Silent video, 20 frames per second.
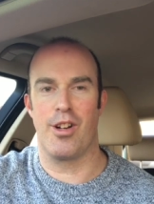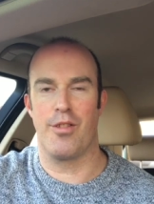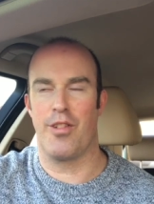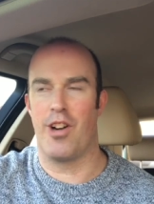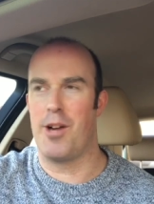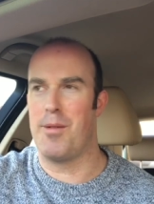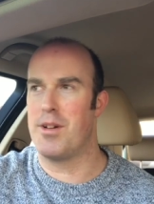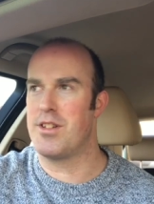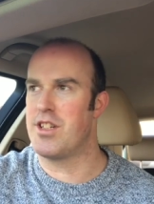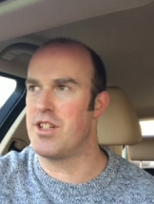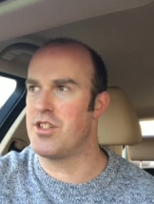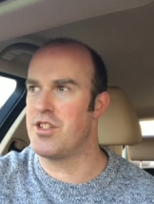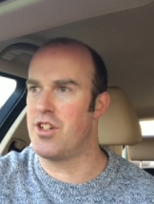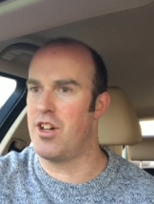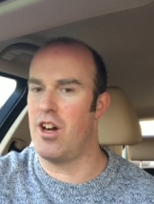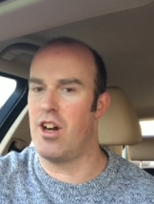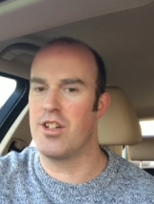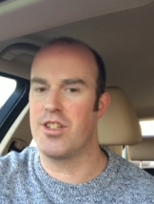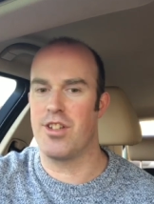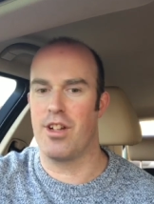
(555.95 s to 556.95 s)
of very much in
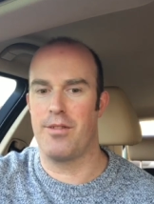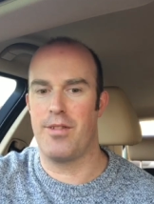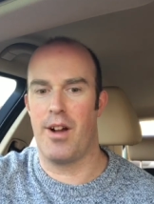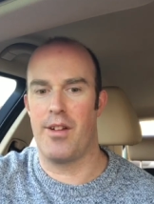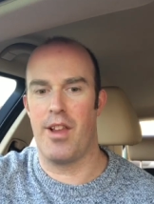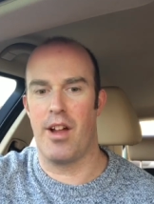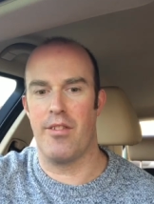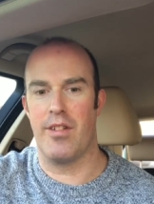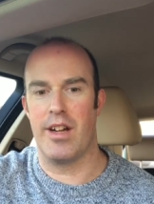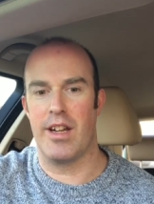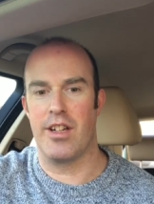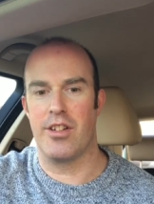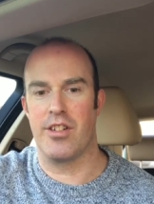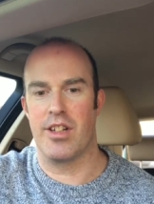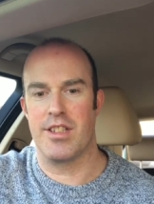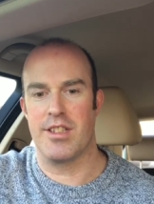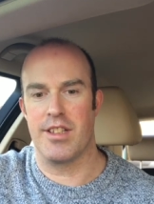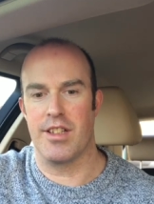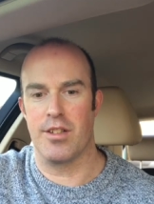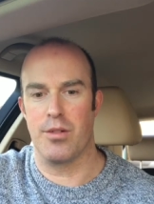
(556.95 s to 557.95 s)
charge. So I found that really
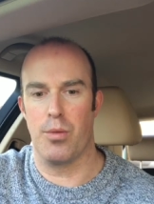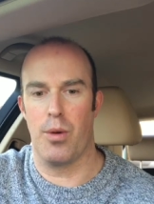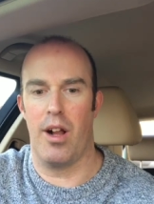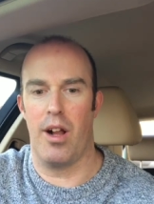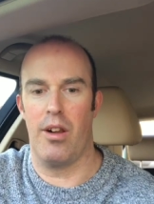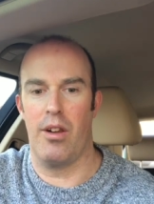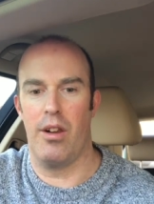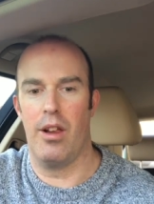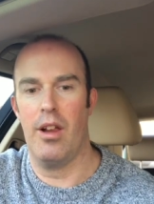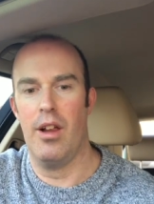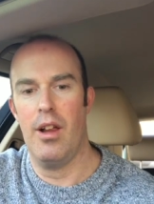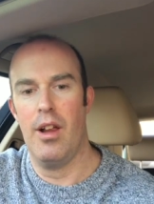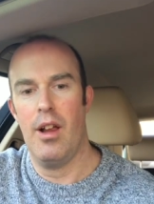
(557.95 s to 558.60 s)
interesting as well.